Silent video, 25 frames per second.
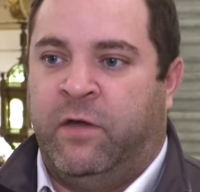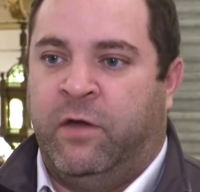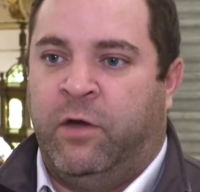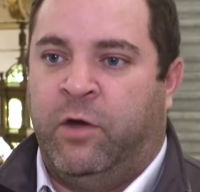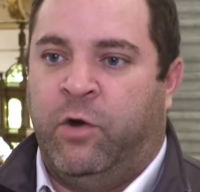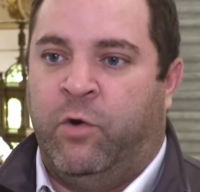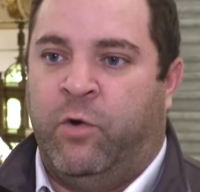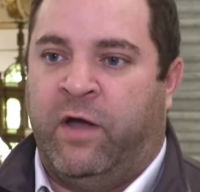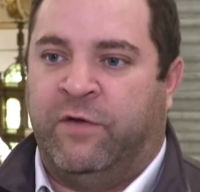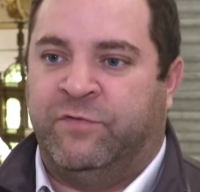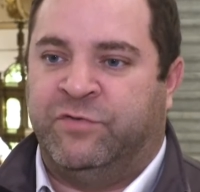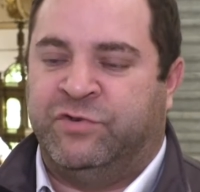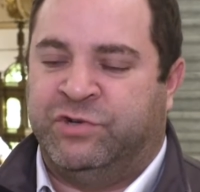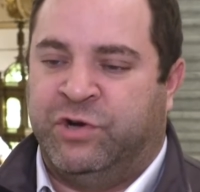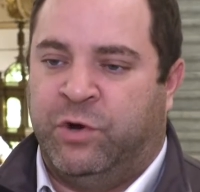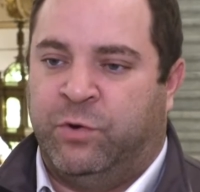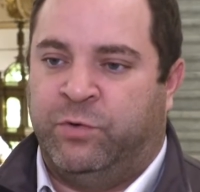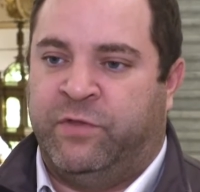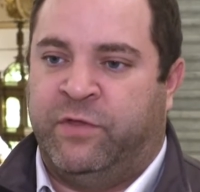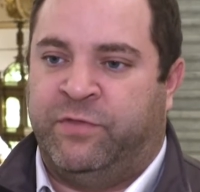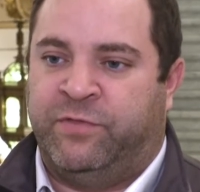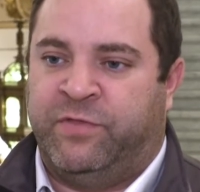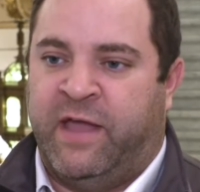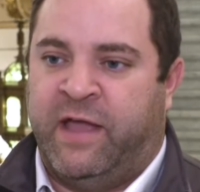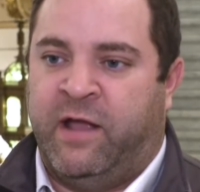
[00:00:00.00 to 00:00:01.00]
who have shown
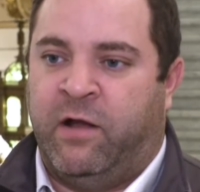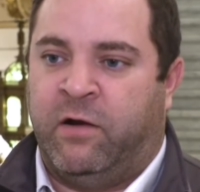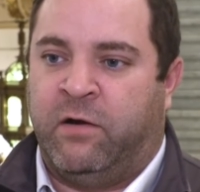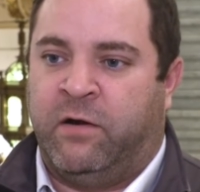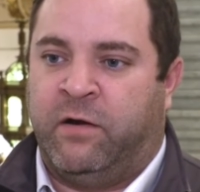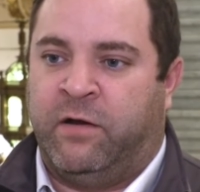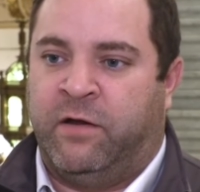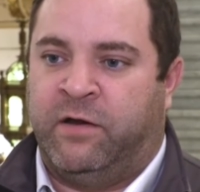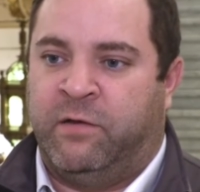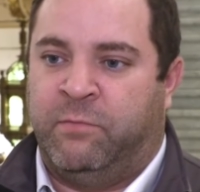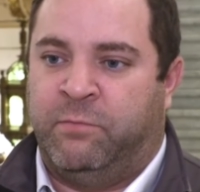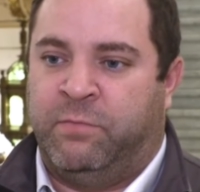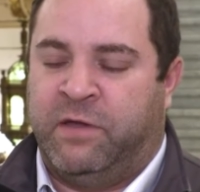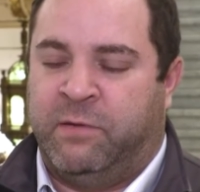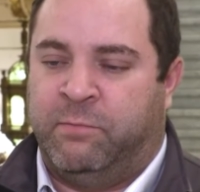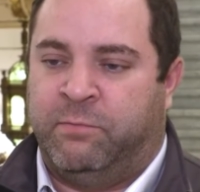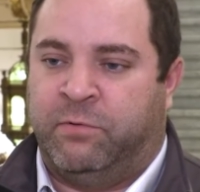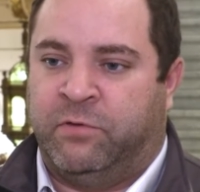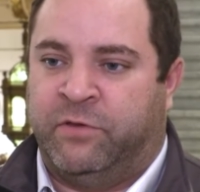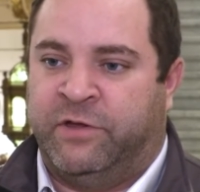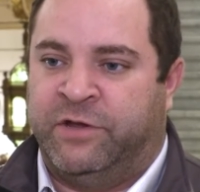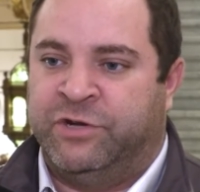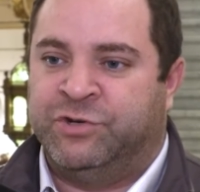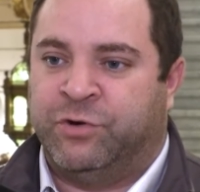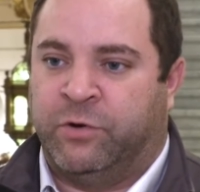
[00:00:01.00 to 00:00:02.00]
that they are going to be
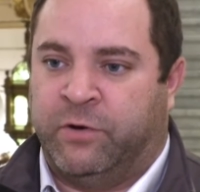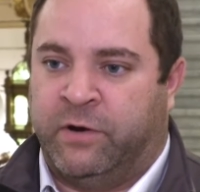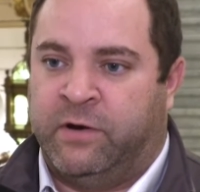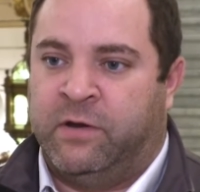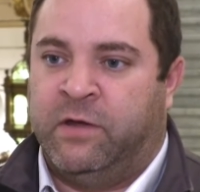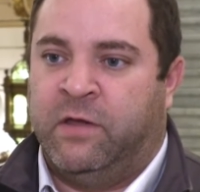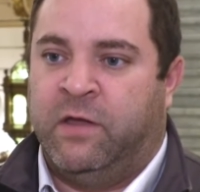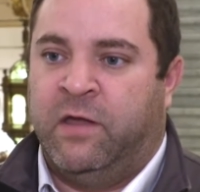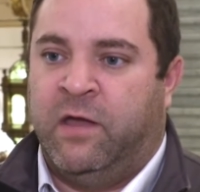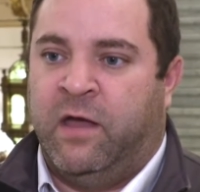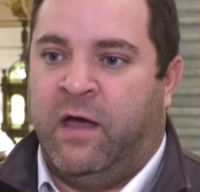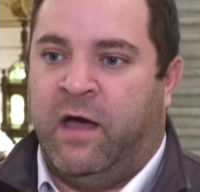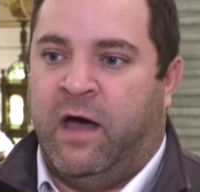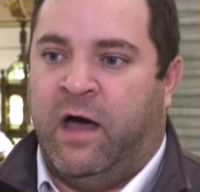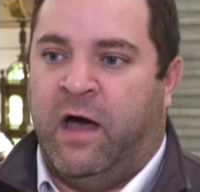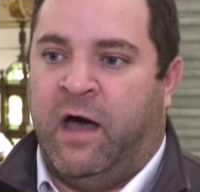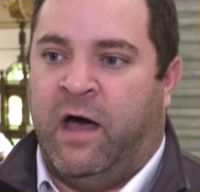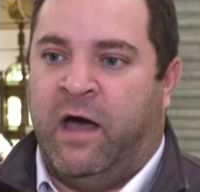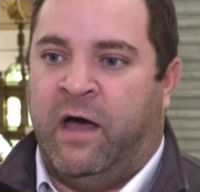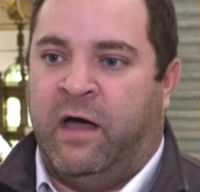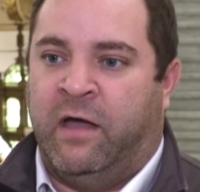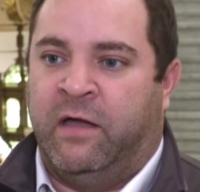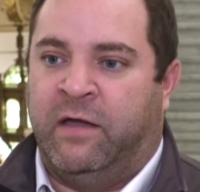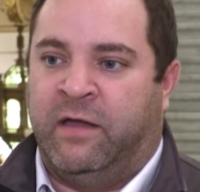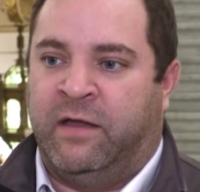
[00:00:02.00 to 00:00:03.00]
belligerent
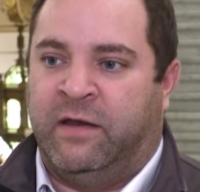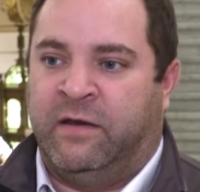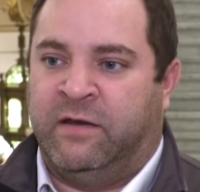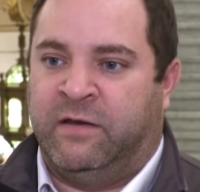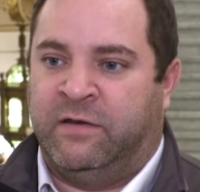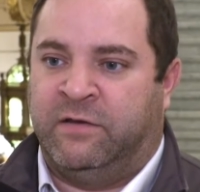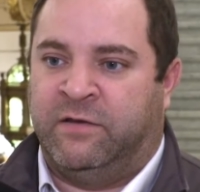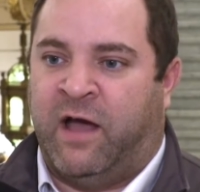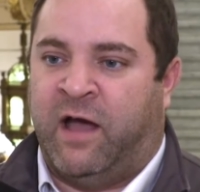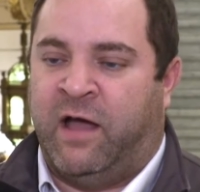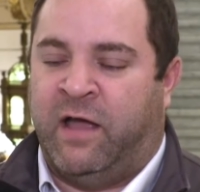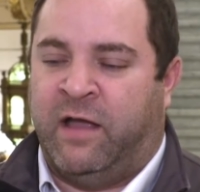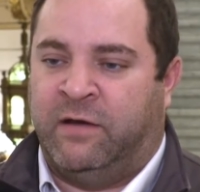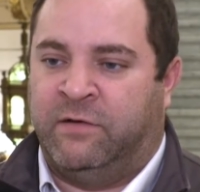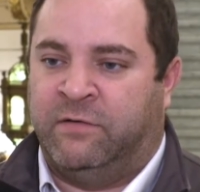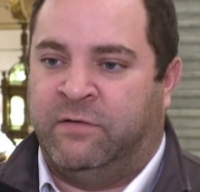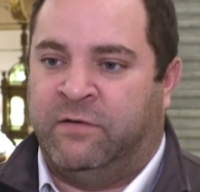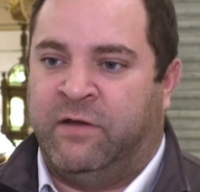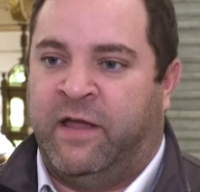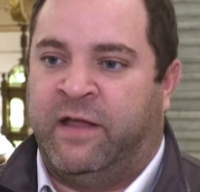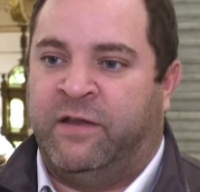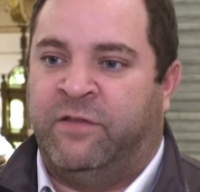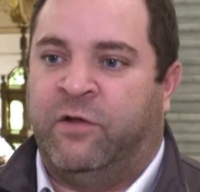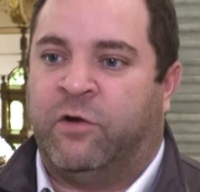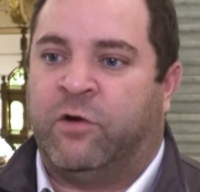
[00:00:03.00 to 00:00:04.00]
uh, in, in,
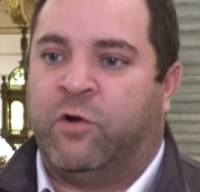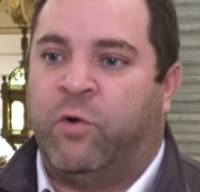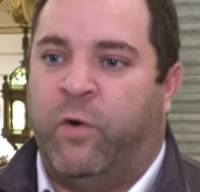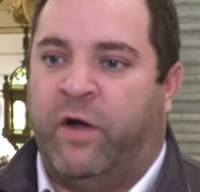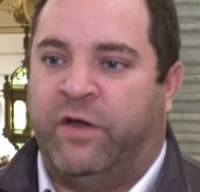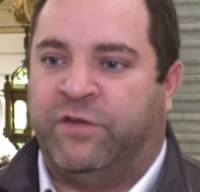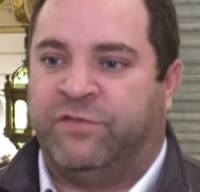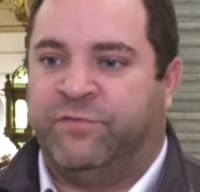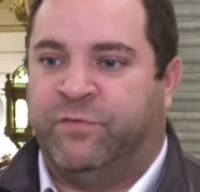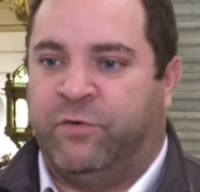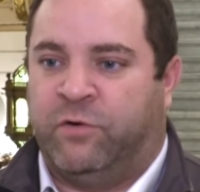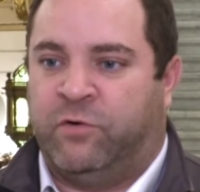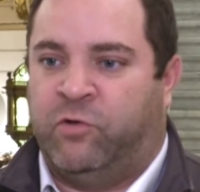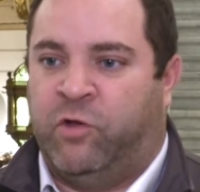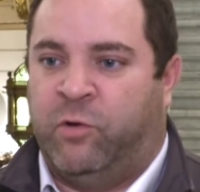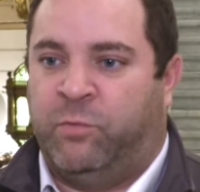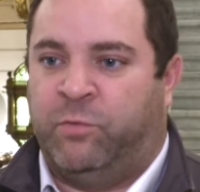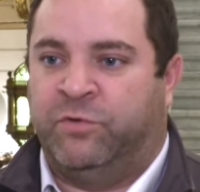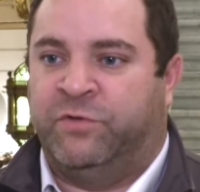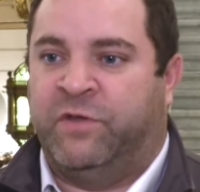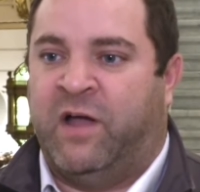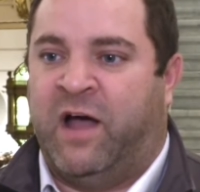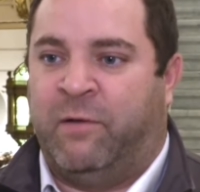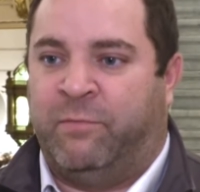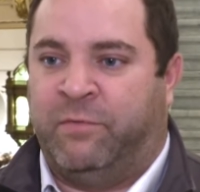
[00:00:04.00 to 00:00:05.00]
in their quest for global
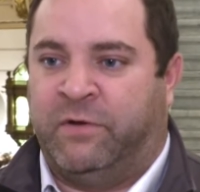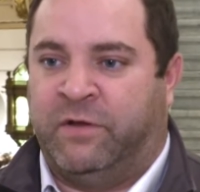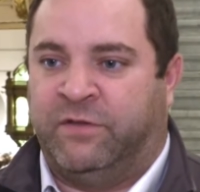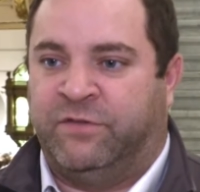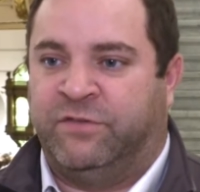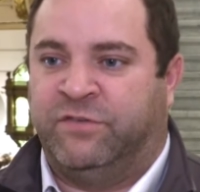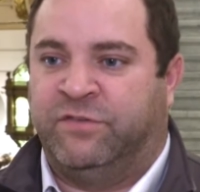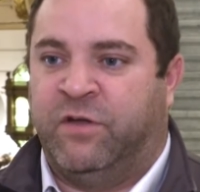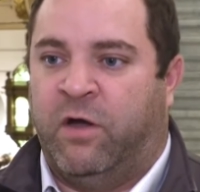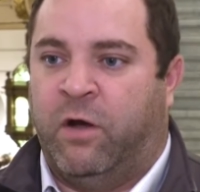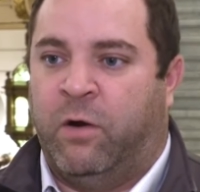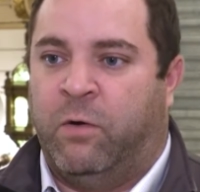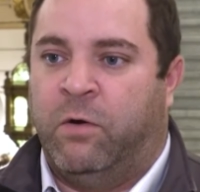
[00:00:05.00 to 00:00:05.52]
dominance.